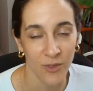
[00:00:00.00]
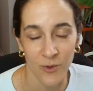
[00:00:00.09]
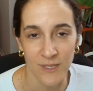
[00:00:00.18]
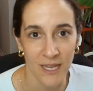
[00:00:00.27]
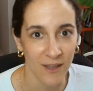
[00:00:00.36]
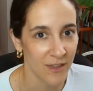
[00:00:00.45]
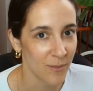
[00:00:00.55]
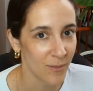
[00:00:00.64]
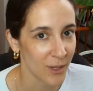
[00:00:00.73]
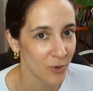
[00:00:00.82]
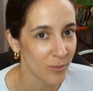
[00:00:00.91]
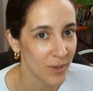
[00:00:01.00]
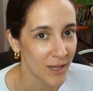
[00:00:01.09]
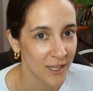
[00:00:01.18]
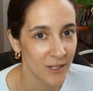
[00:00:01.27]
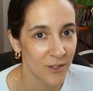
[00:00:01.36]
those healthy
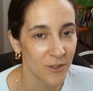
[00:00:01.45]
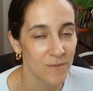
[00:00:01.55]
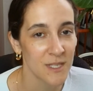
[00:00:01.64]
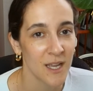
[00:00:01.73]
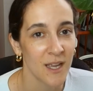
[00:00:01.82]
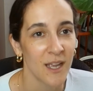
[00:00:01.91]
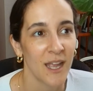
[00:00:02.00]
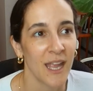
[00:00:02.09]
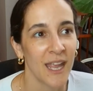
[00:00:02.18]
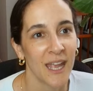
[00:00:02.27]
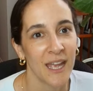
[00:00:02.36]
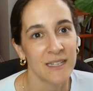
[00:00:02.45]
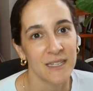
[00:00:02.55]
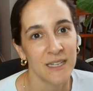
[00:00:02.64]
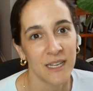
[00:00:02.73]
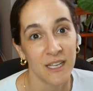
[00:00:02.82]
microbiomes
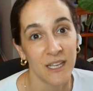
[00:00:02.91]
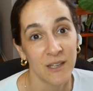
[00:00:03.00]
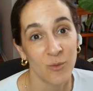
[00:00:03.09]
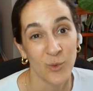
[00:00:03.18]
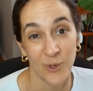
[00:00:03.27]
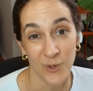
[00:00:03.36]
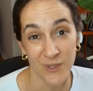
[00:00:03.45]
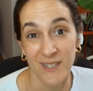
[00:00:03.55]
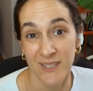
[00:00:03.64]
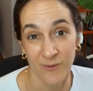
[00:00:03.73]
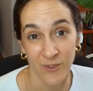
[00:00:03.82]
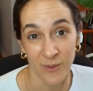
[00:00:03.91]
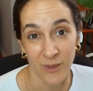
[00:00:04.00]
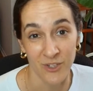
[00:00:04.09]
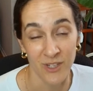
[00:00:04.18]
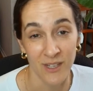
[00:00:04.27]
and it reduces
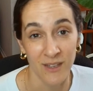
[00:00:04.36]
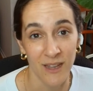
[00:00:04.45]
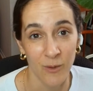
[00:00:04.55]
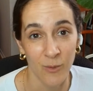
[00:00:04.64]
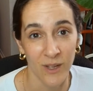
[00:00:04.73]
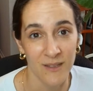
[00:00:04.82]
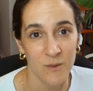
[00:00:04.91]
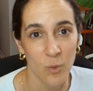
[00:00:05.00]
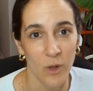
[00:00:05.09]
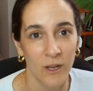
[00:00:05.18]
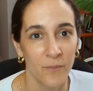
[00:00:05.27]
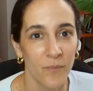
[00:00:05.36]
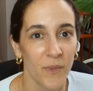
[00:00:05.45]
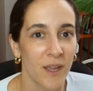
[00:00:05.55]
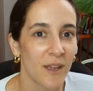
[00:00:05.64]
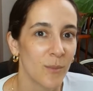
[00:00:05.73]
inflammation that way as well.
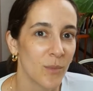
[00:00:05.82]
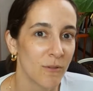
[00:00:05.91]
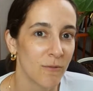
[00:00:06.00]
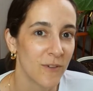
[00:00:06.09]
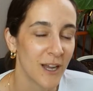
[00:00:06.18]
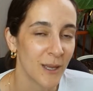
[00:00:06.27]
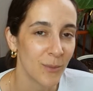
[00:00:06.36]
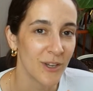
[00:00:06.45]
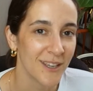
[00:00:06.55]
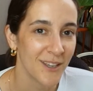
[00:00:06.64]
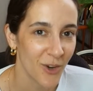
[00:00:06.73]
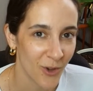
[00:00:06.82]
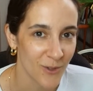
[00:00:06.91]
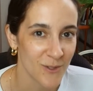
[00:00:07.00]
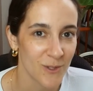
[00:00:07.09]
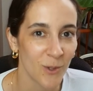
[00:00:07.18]
But fiber can
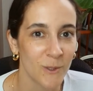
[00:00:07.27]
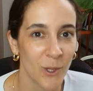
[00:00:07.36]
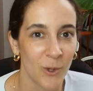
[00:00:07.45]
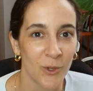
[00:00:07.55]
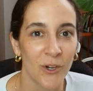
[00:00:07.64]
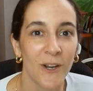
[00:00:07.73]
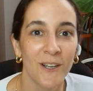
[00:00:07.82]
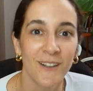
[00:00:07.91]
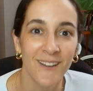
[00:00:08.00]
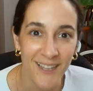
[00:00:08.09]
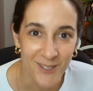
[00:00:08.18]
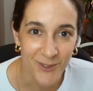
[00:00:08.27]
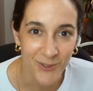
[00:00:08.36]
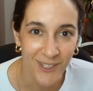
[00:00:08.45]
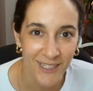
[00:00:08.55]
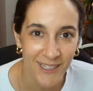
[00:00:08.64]
also lower our
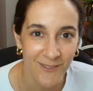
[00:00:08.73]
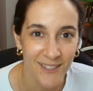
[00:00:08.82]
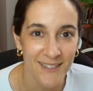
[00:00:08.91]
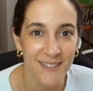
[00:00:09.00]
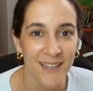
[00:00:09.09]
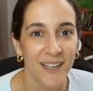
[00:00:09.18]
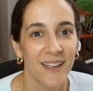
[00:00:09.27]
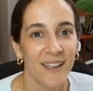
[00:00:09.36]
cholesterol levels.